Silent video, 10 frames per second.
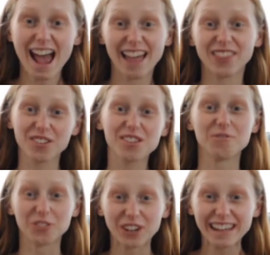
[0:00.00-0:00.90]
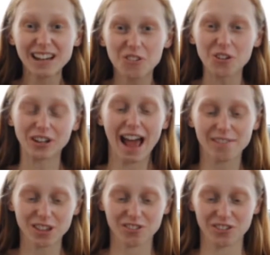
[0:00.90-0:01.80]
And there's some really cool
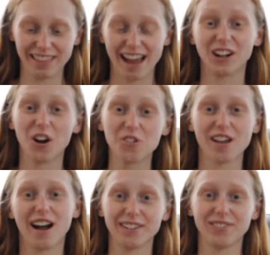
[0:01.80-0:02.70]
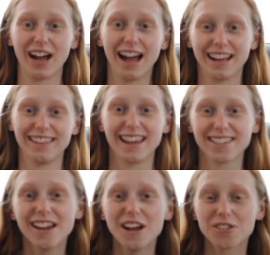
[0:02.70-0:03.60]
chemistry that goes on behind this.
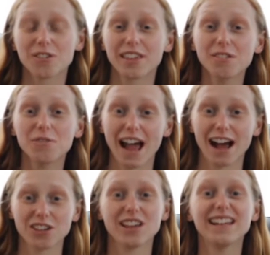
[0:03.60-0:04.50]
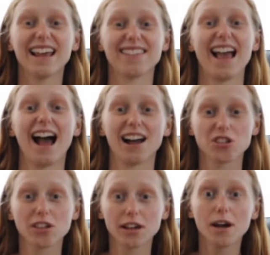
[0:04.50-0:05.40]
So this reaction is
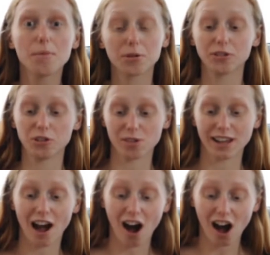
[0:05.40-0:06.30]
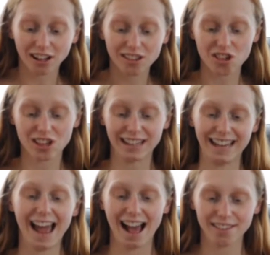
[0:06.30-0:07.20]
actually producing oxygen
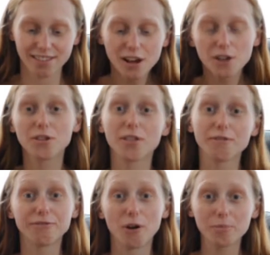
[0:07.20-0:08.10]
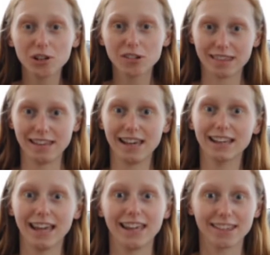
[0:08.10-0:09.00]
gas. So the foam you're
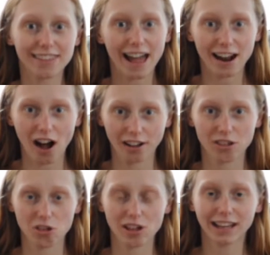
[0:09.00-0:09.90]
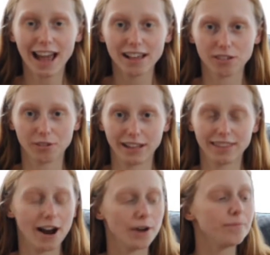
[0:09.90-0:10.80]
seeing is that oxygen gas right
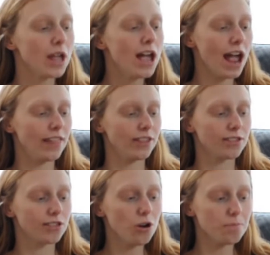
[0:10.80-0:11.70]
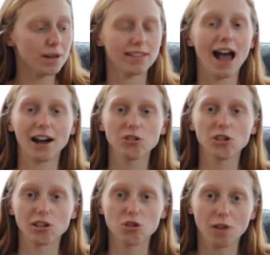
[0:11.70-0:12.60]
there. And the soap is
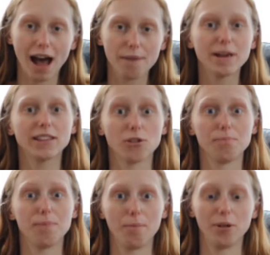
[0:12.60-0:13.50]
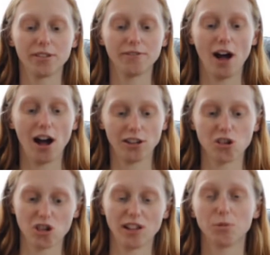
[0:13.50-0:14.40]
actually trapping bubbles of
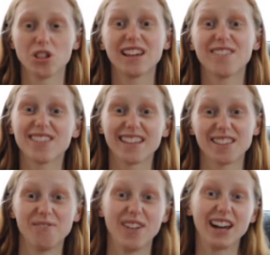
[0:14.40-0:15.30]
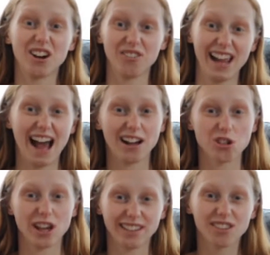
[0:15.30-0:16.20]
oxygen, which gives us a bigger
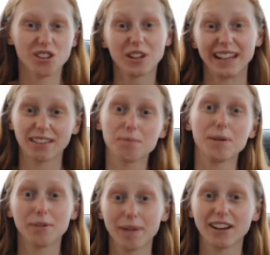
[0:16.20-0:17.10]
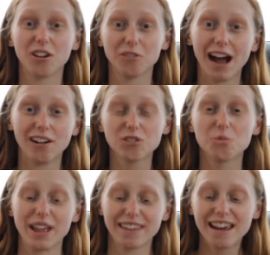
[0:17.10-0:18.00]
reaction. So you can experiment
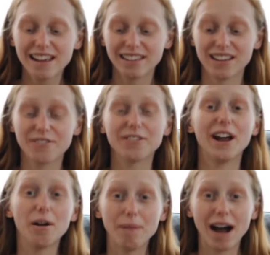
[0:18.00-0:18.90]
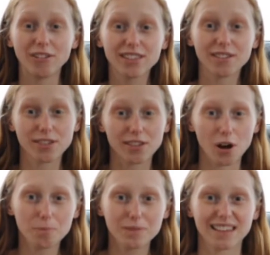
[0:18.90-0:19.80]
around with different amounts of
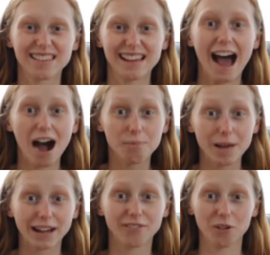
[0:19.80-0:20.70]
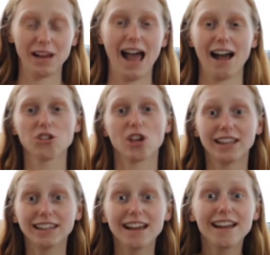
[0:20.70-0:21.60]
soap to see how big of a
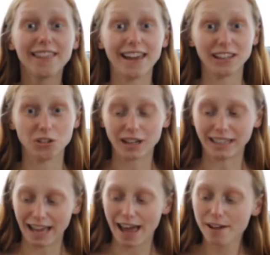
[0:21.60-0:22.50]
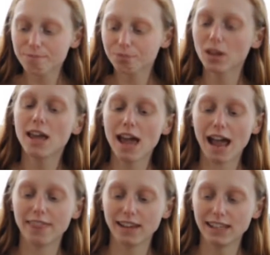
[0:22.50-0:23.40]
reaction that you can get.
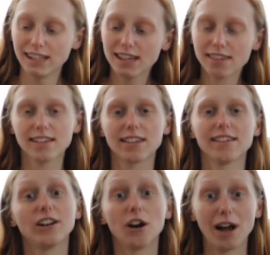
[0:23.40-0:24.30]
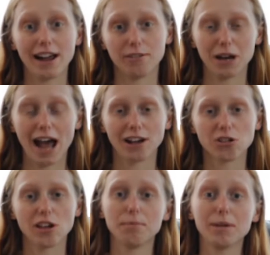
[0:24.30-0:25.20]
And the yeast is in our
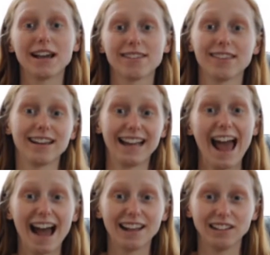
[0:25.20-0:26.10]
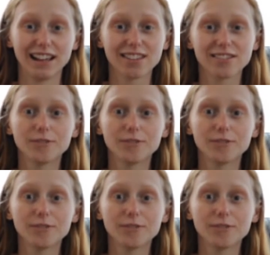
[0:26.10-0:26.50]
reaction because it's a catalyst.